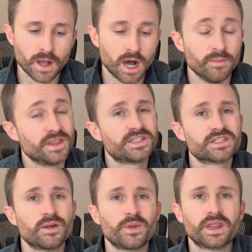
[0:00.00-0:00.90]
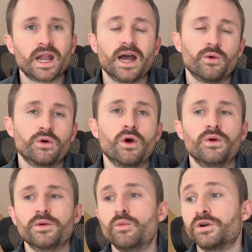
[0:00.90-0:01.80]
And this is something that I will go
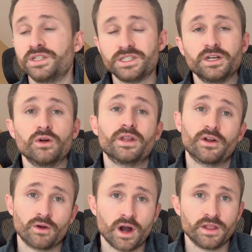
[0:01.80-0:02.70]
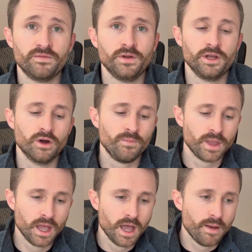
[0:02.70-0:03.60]
into more detail later on in the video.
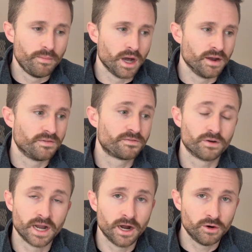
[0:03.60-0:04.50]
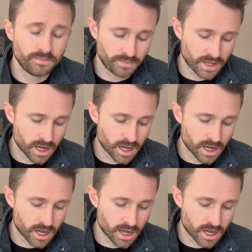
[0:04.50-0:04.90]
But for now,